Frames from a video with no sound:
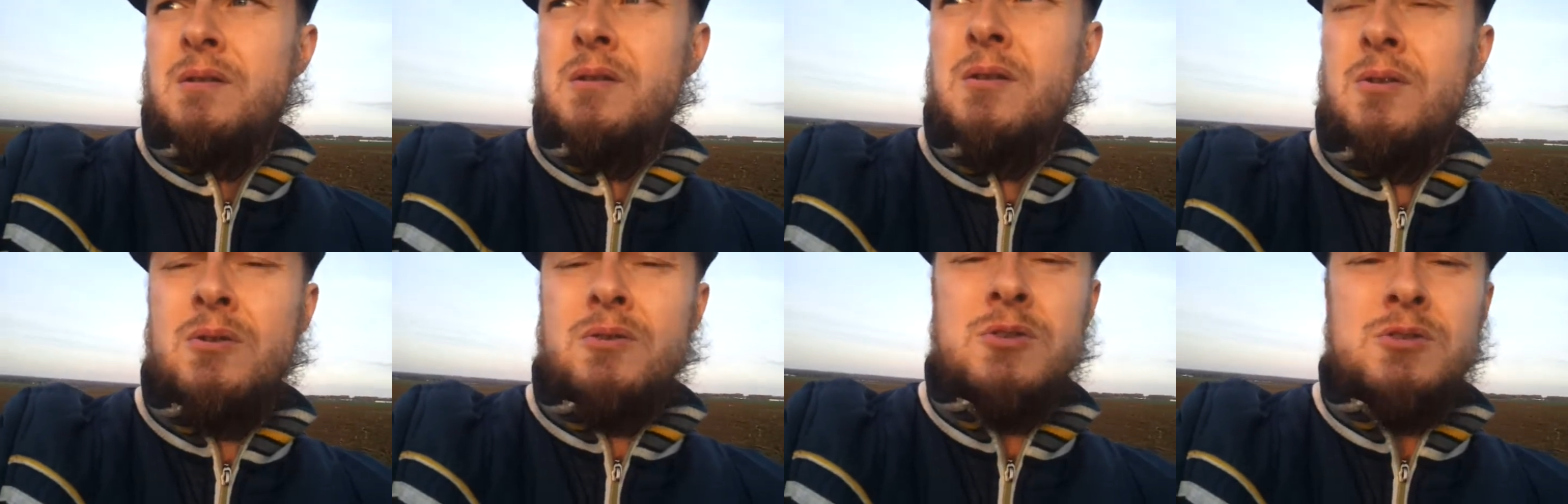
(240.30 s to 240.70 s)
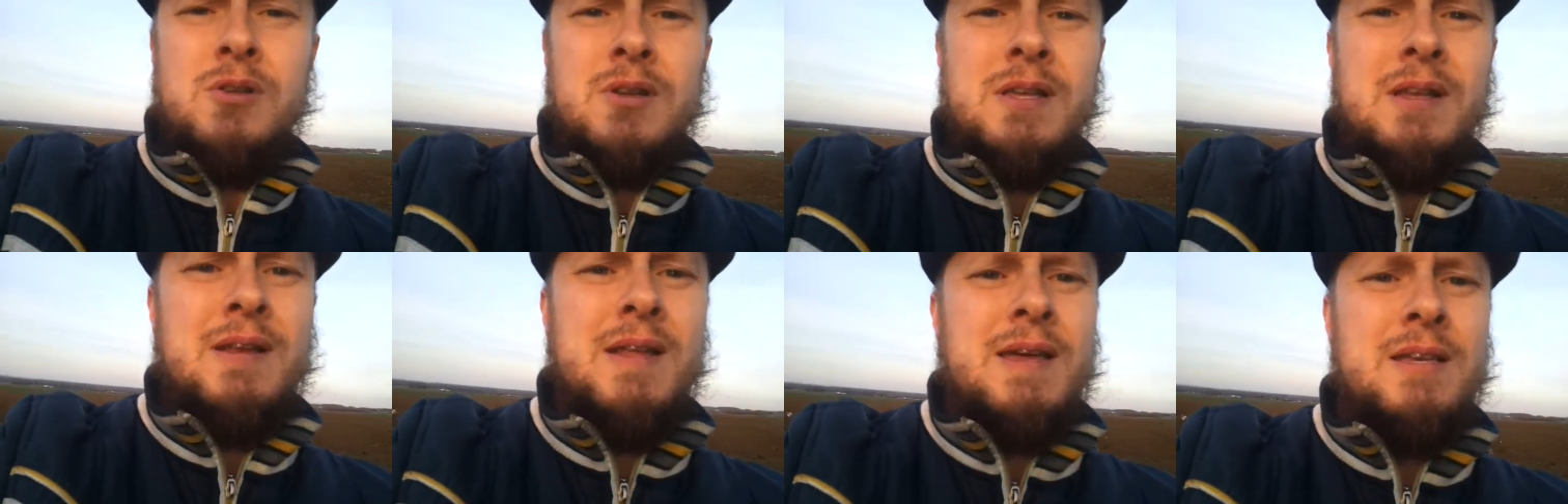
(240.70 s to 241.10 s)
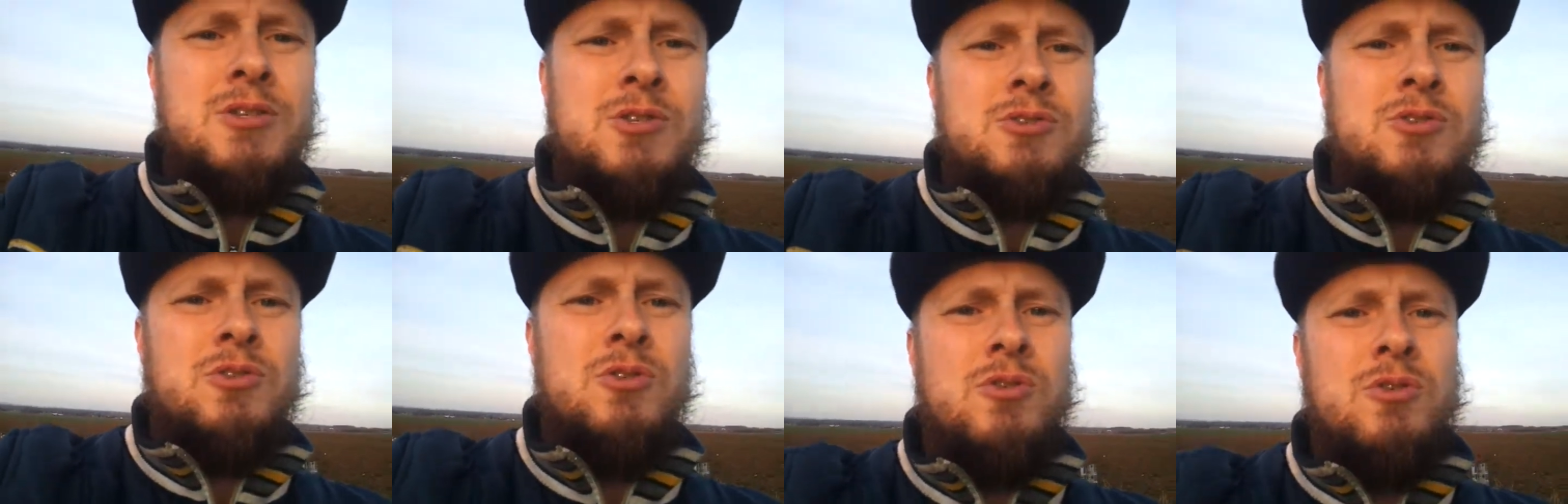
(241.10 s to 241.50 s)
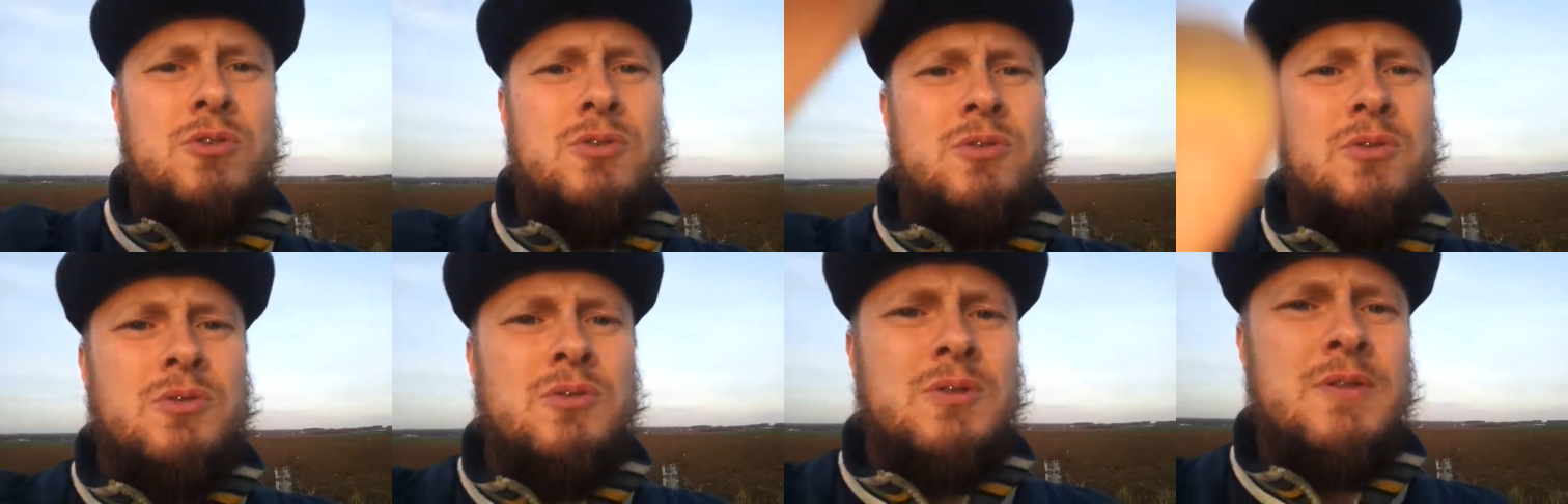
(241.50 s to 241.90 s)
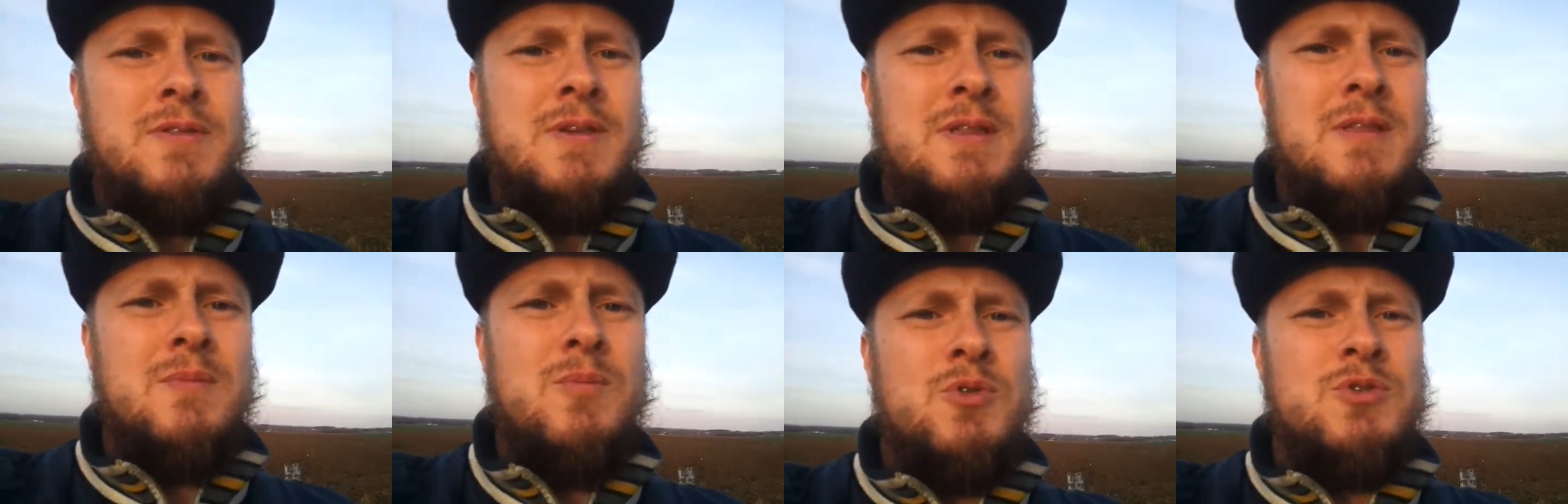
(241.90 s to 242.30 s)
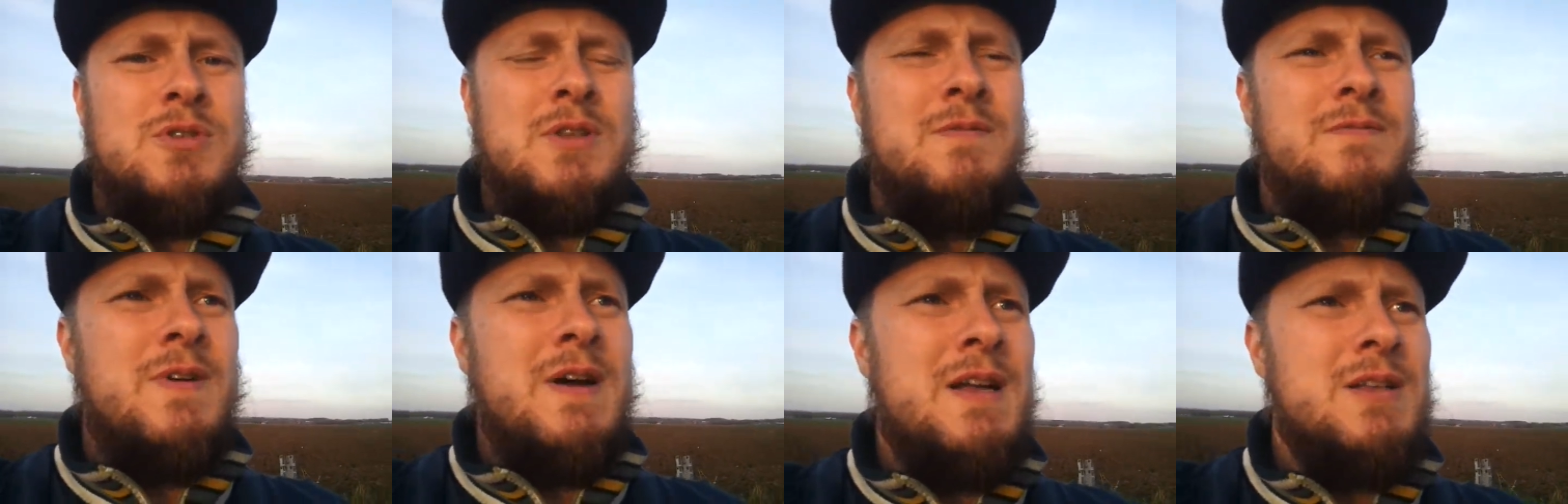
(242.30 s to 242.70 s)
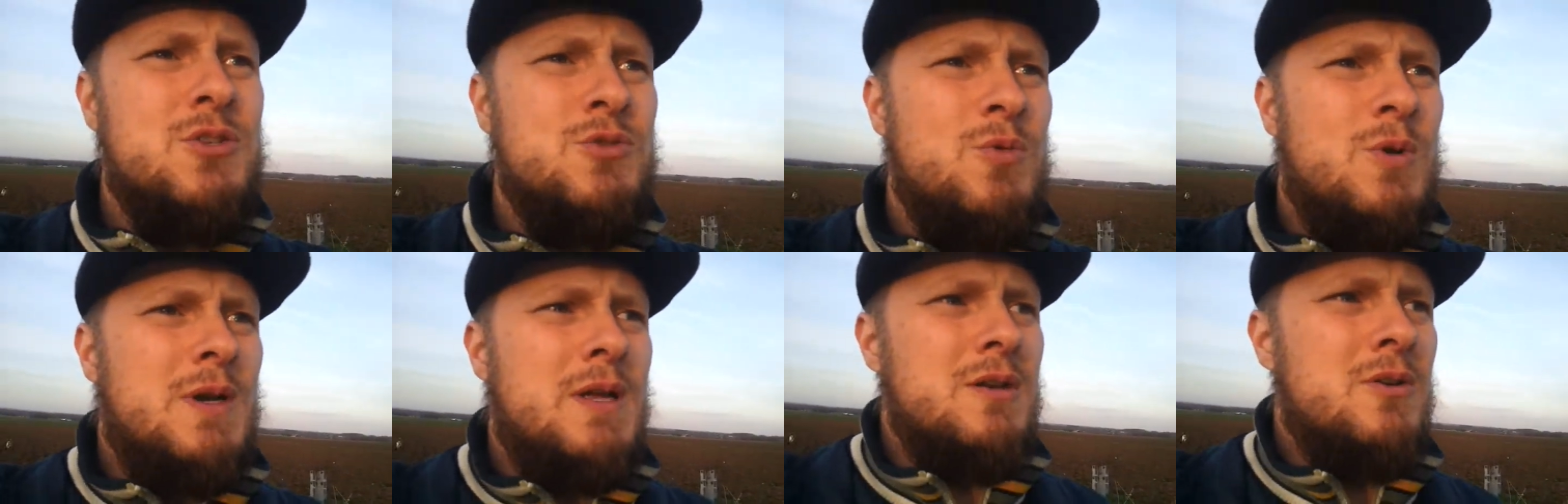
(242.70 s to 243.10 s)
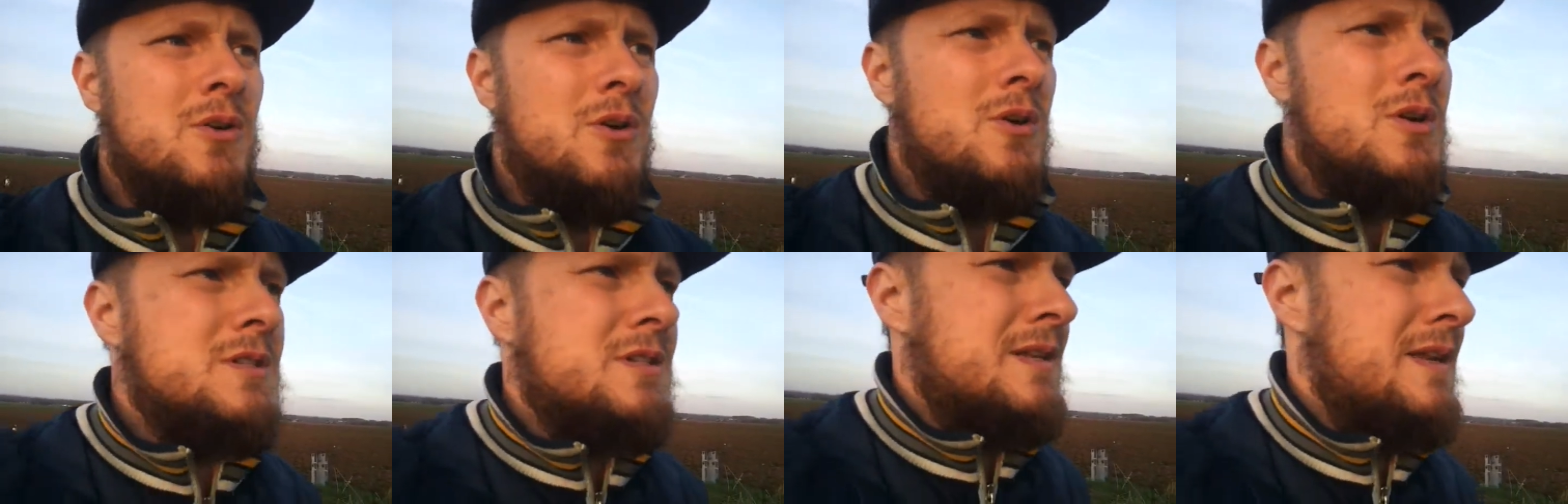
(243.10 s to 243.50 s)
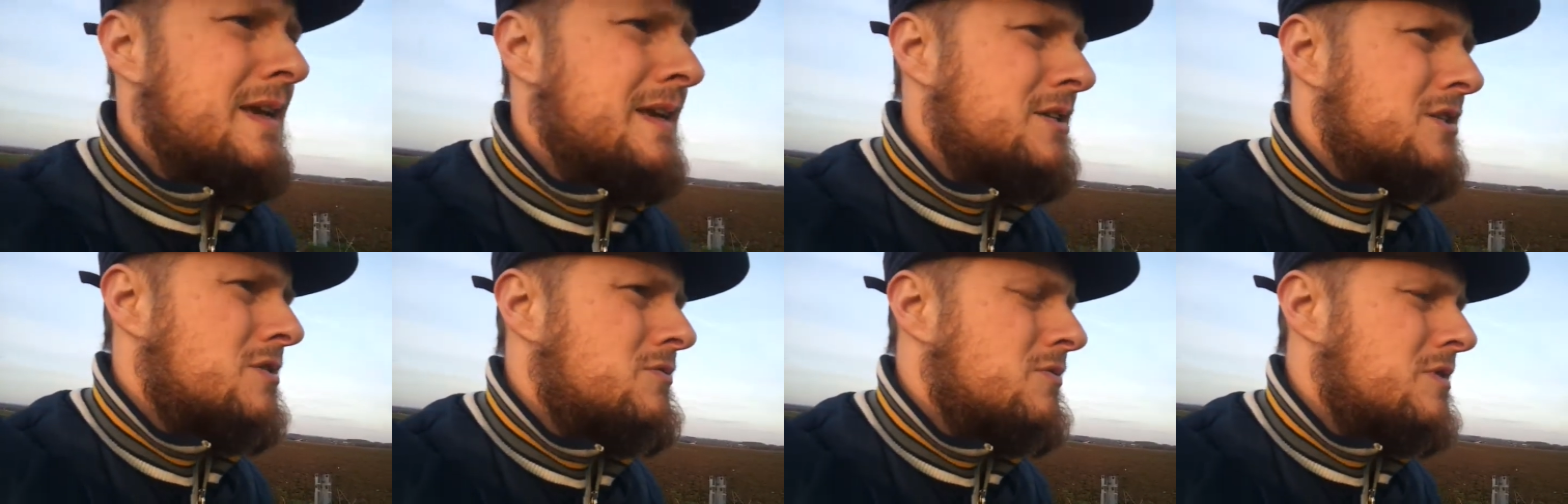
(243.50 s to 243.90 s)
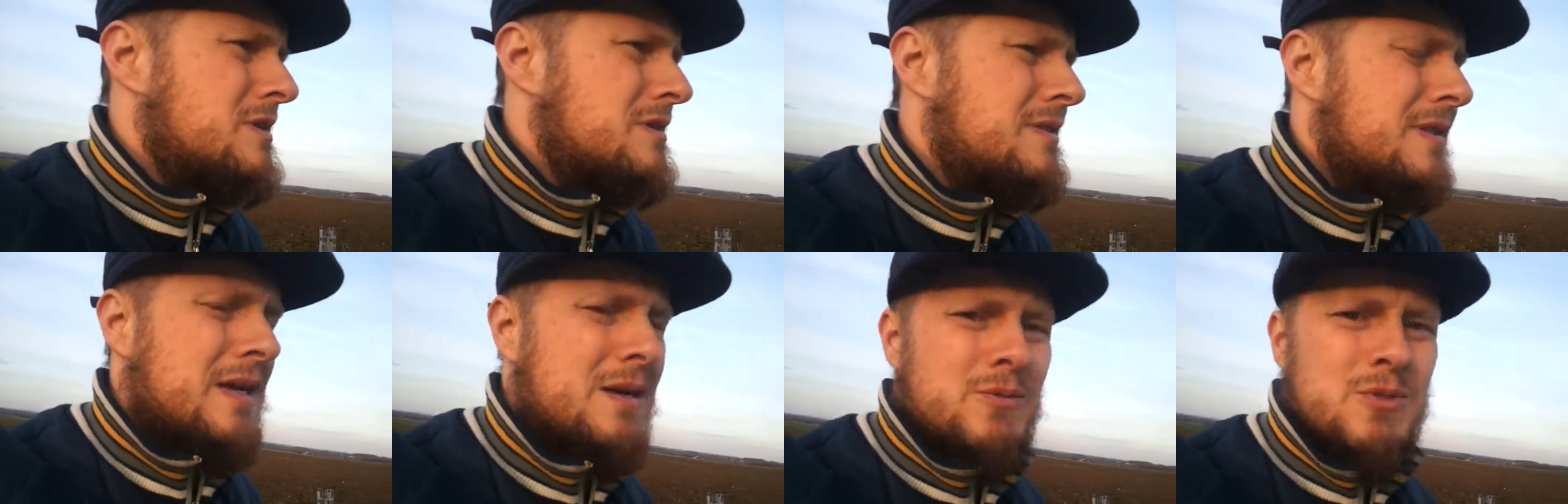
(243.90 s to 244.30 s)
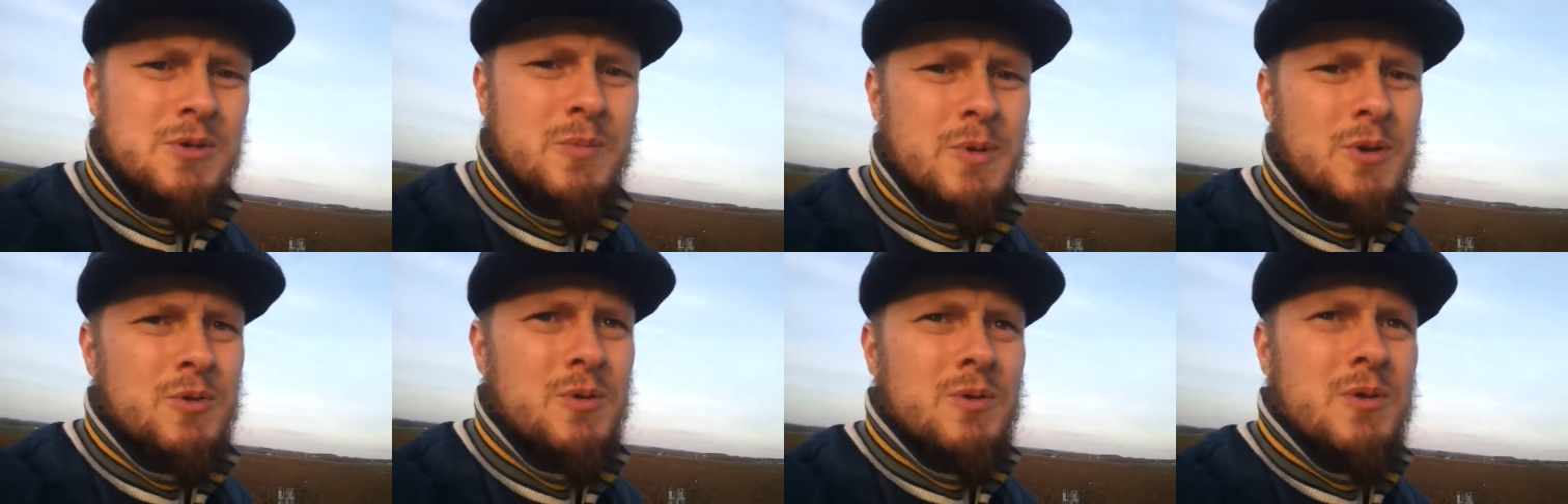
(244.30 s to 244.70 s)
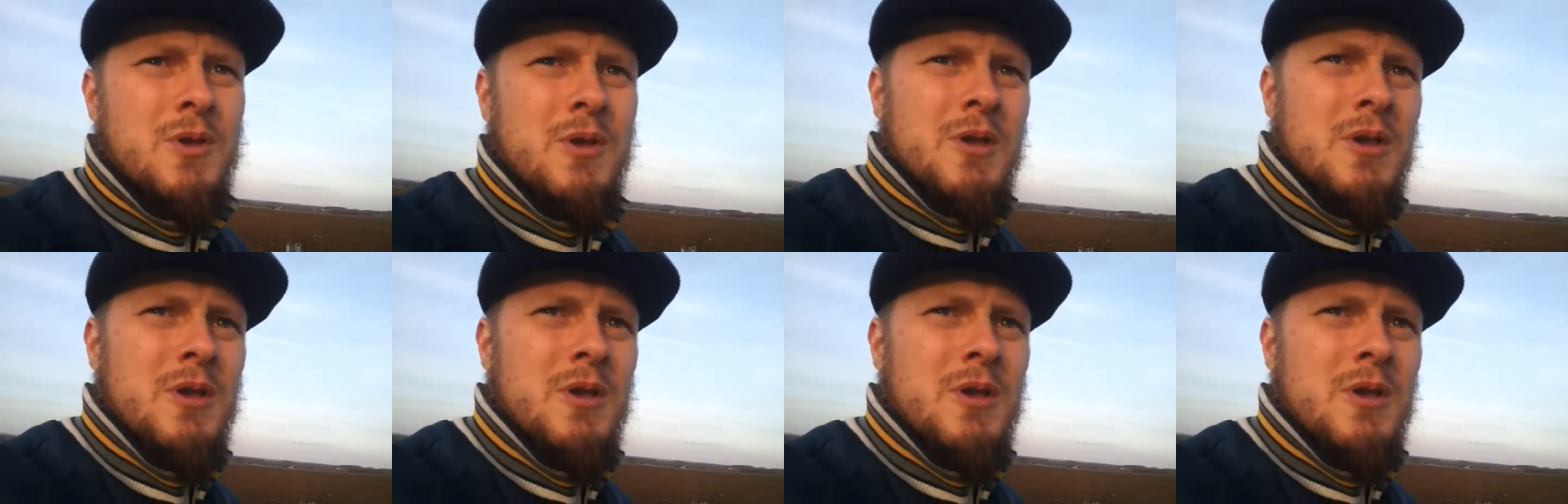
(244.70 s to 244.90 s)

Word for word: you know it's like an S2 I think the most advanced one I got is an S3 and that was about